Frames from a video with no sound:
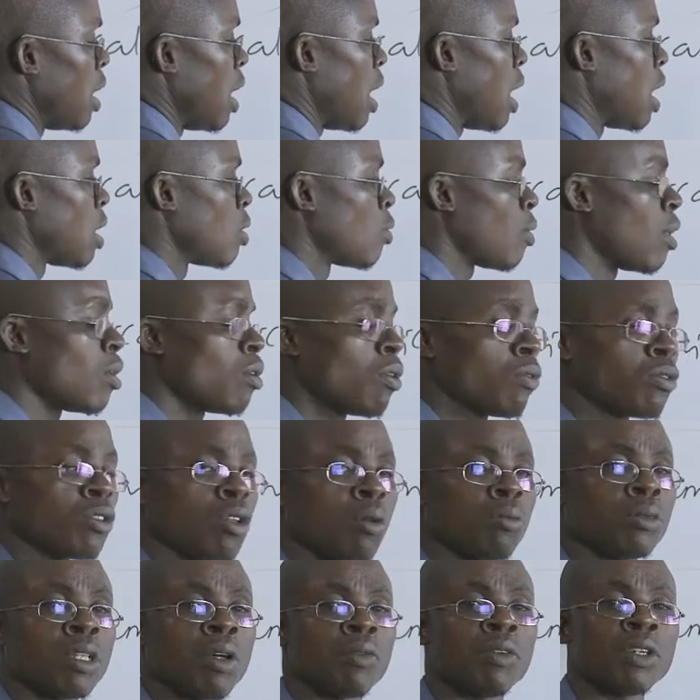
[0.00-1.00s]
And one of
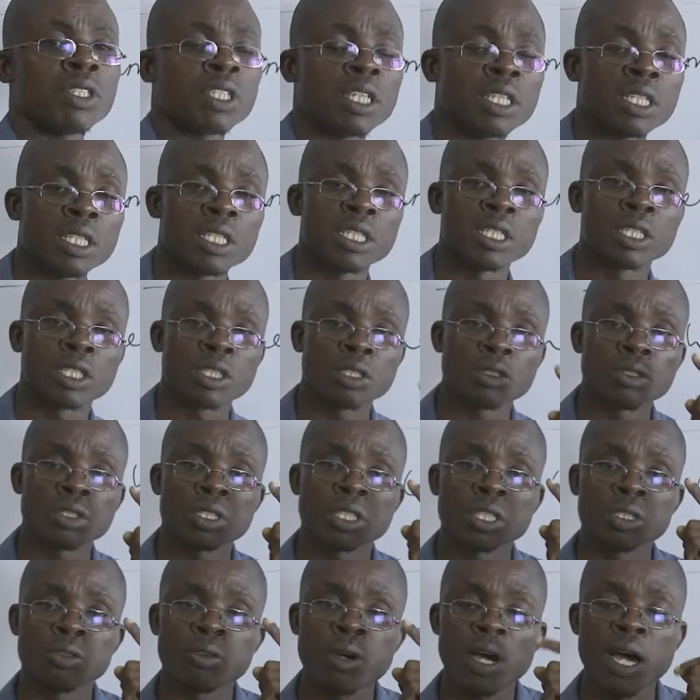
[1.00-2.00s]
the observation is
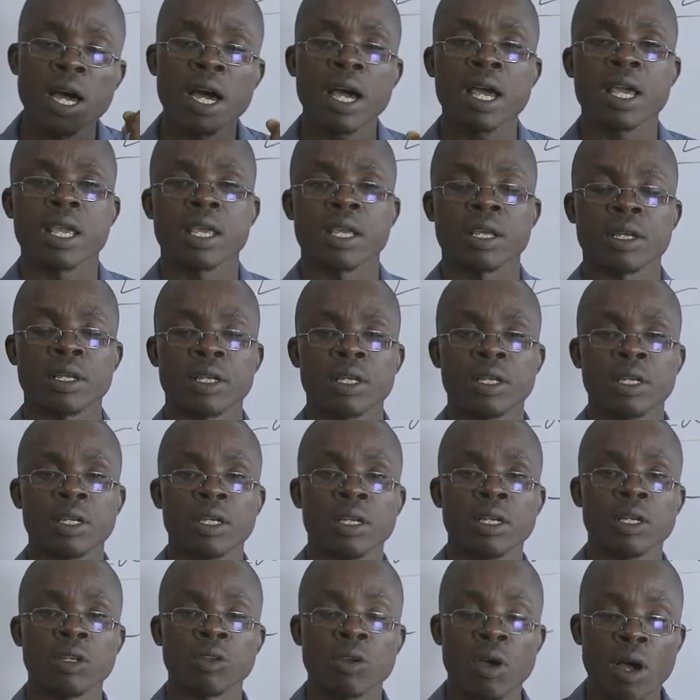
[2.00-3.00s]
using your eye.
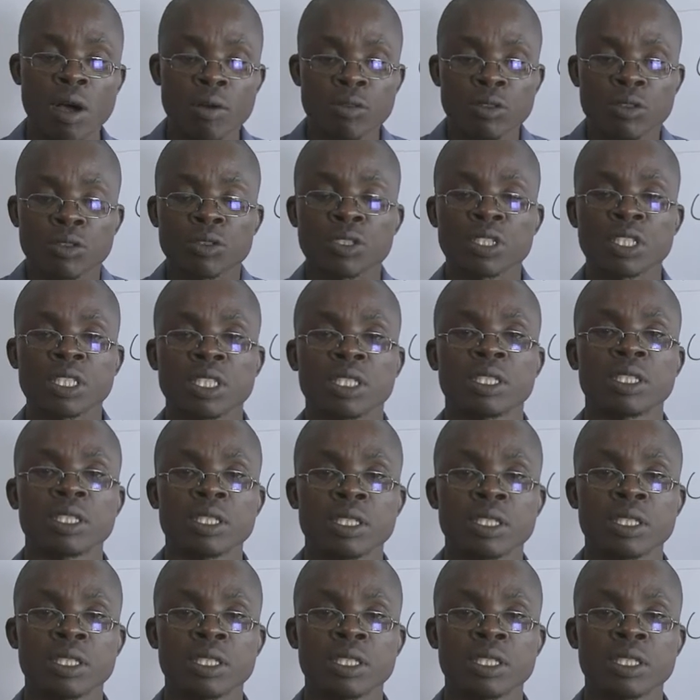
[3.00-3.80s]
You have to see.